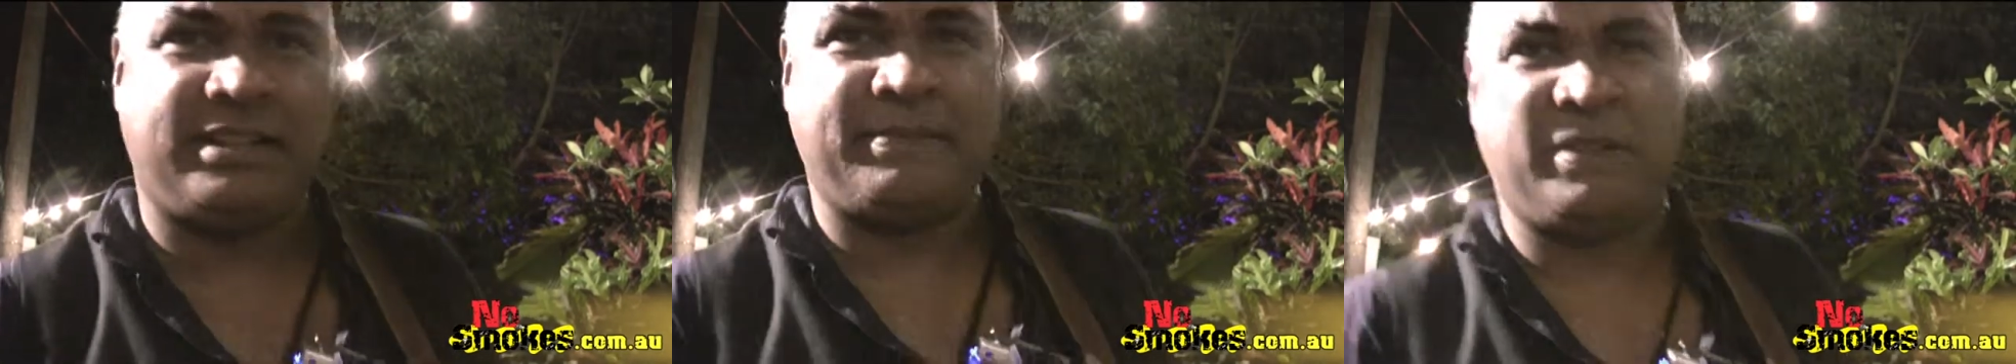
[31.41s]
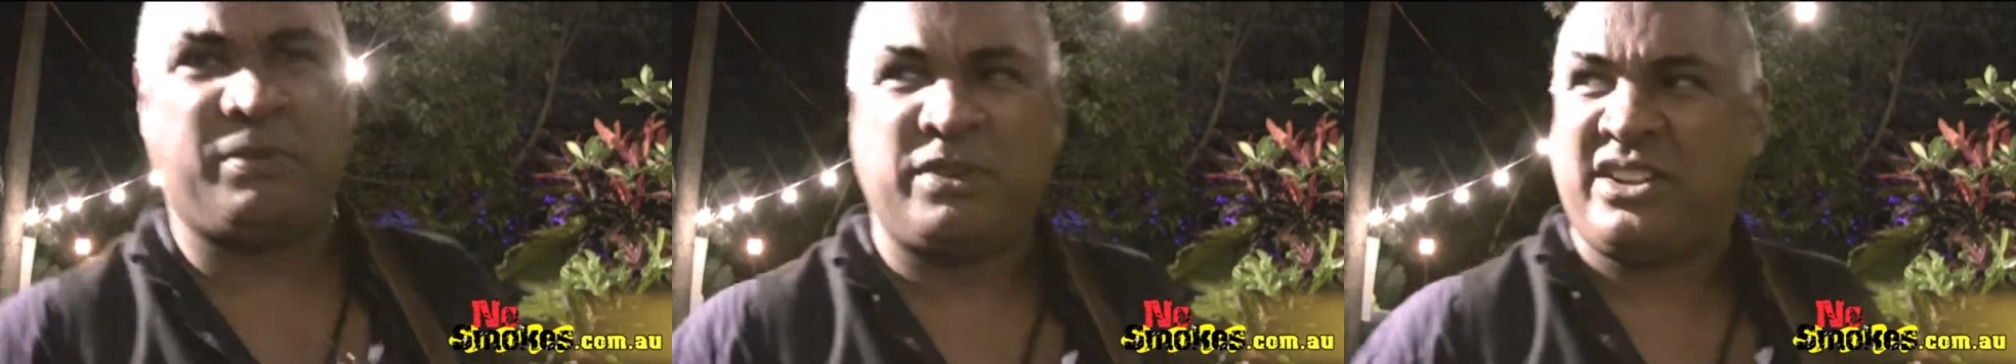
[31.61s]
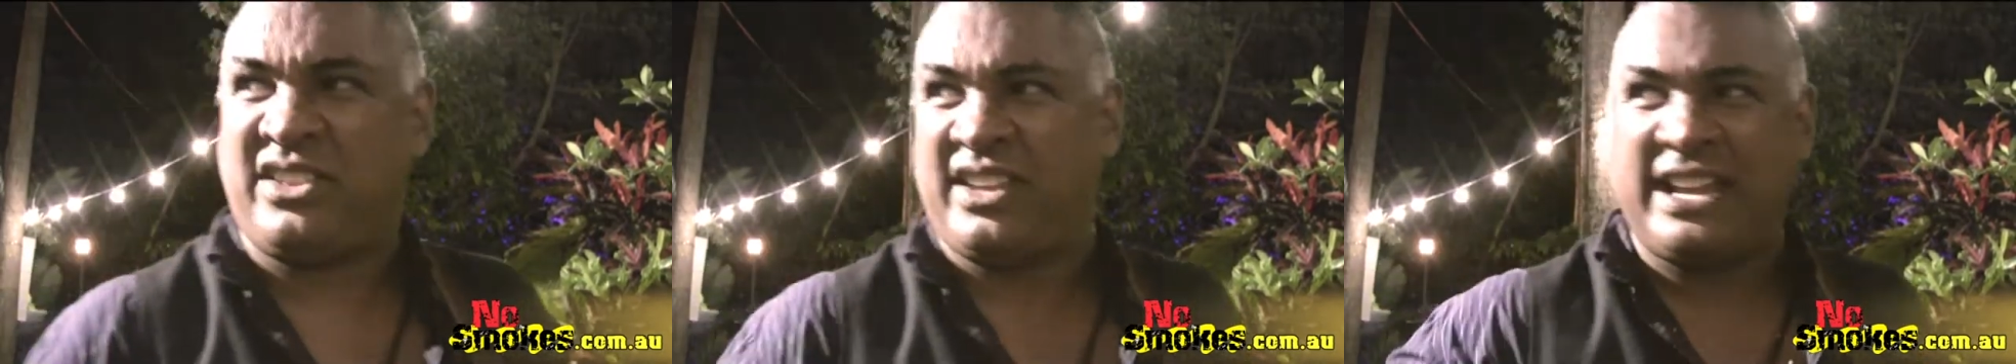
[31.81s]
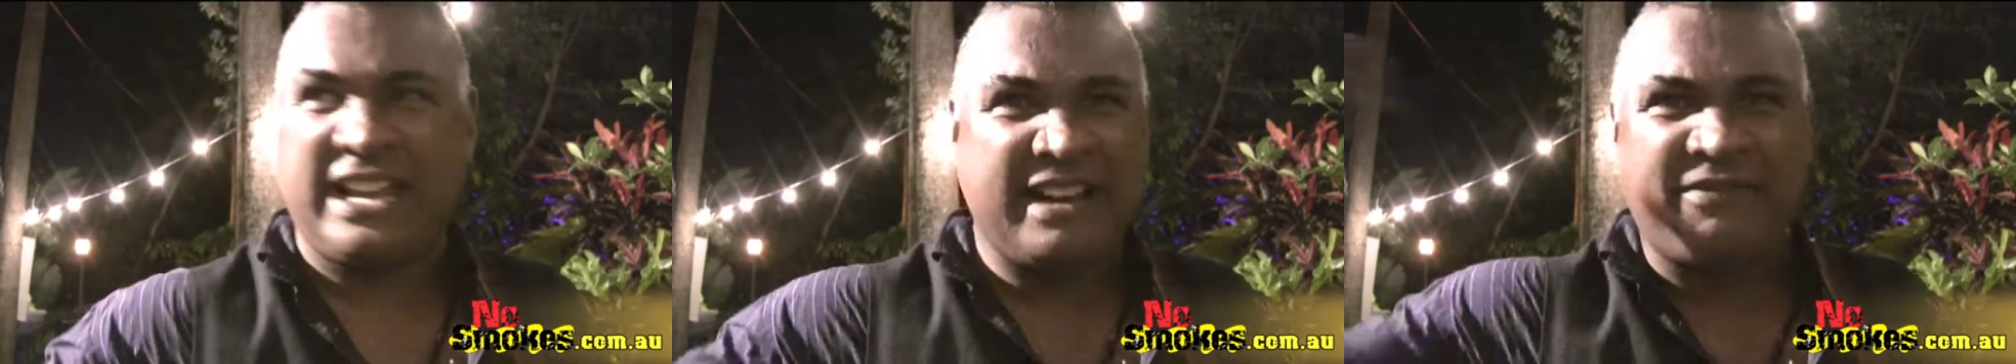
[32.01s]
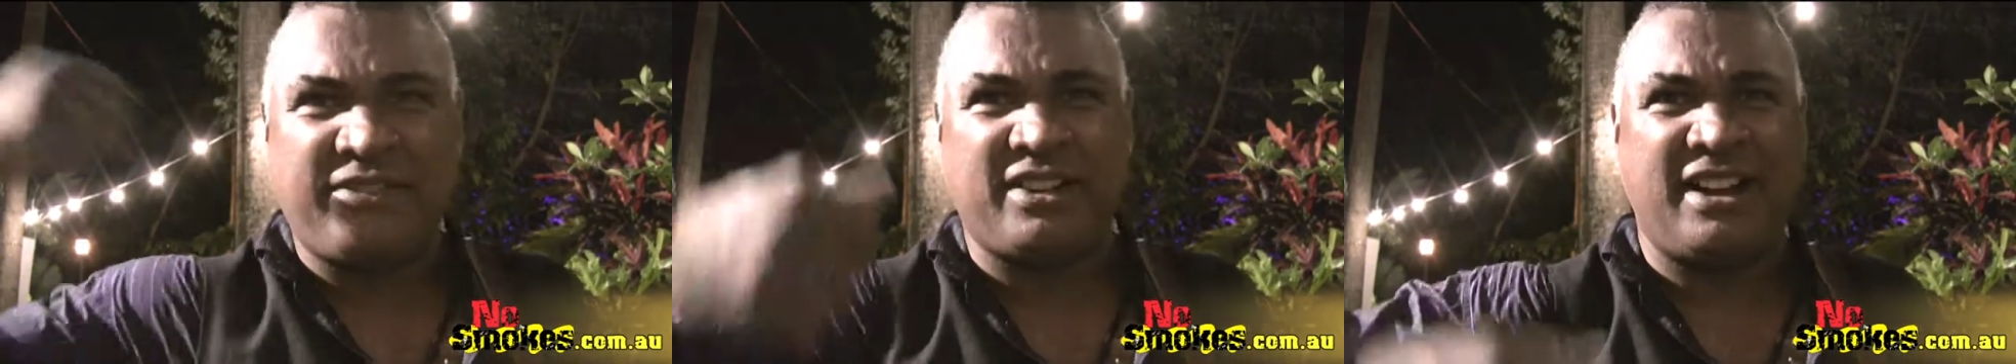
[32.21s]
I mean, what do they
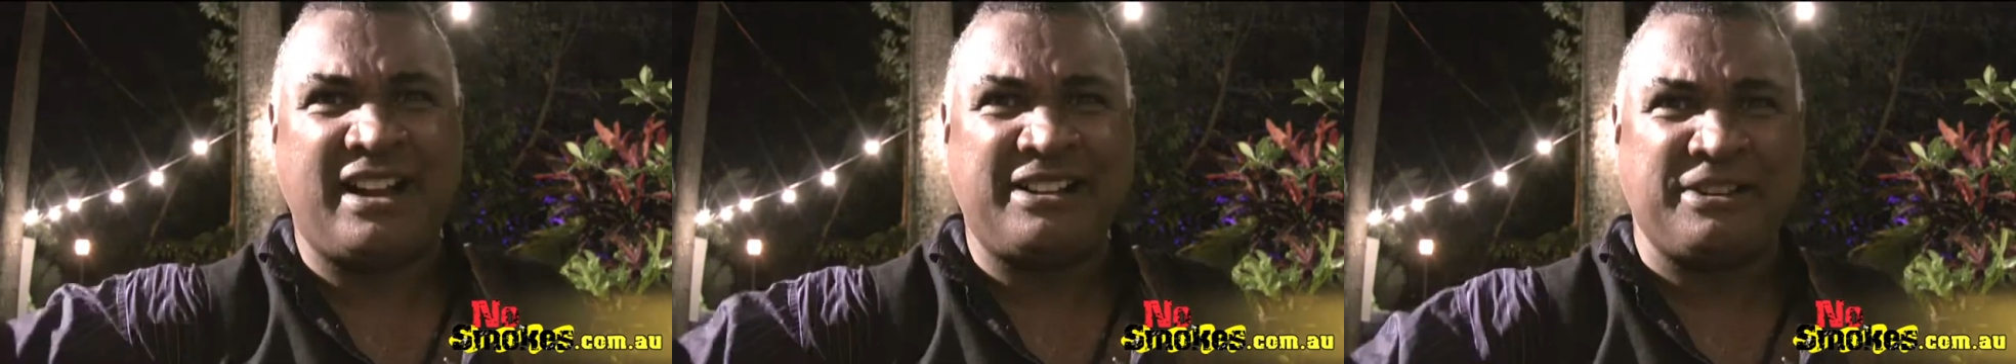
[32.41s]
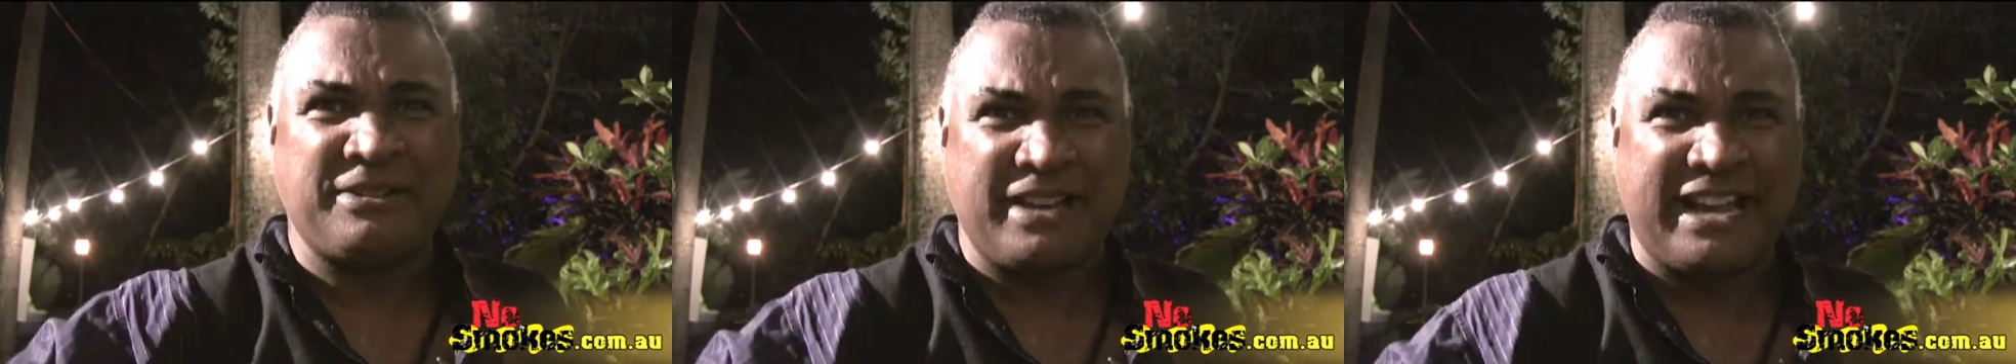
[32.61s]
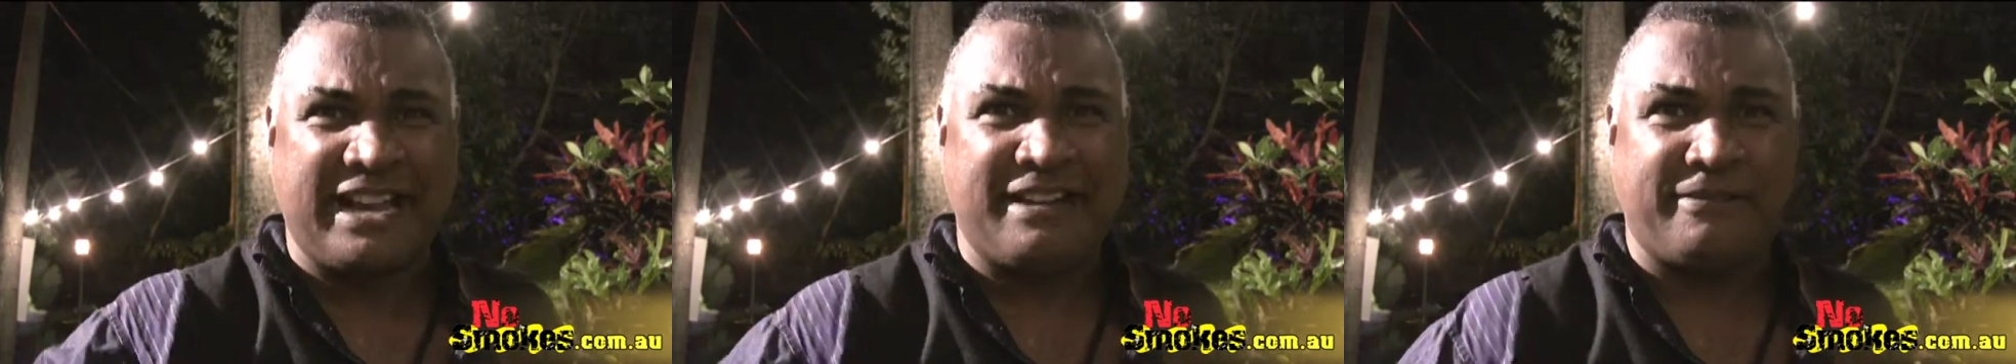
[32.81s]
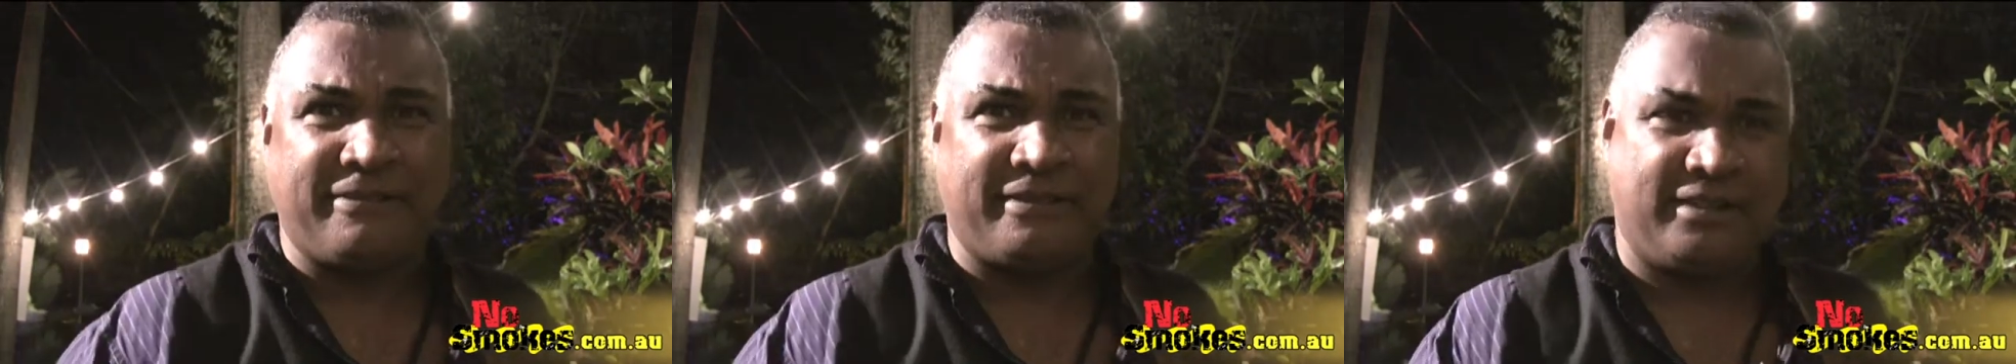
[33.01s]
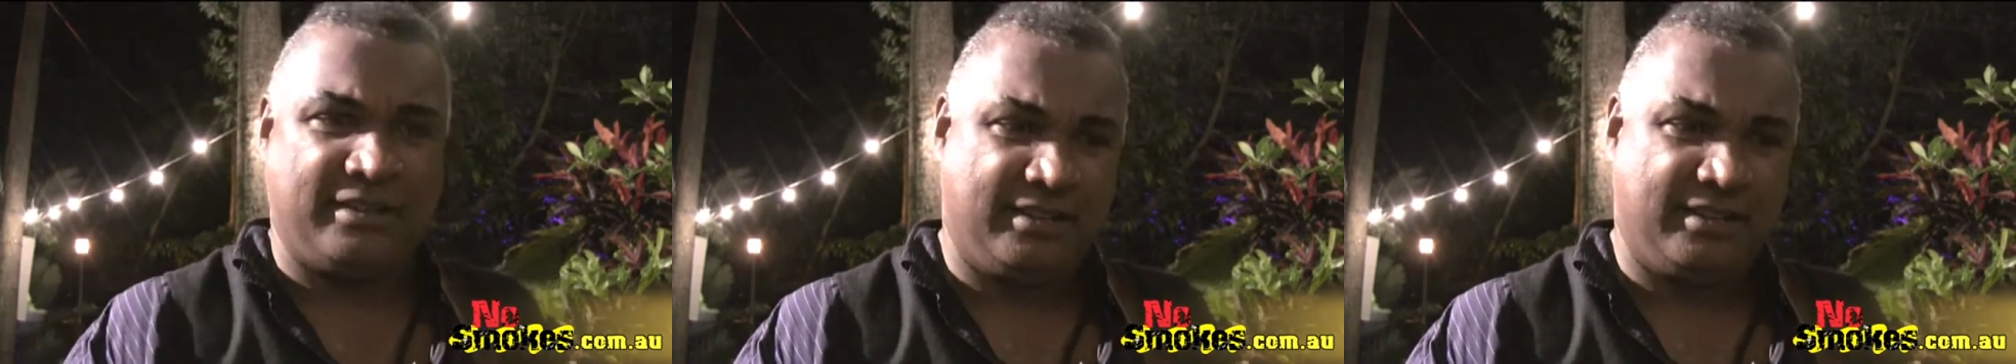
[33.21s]
have that I don't have?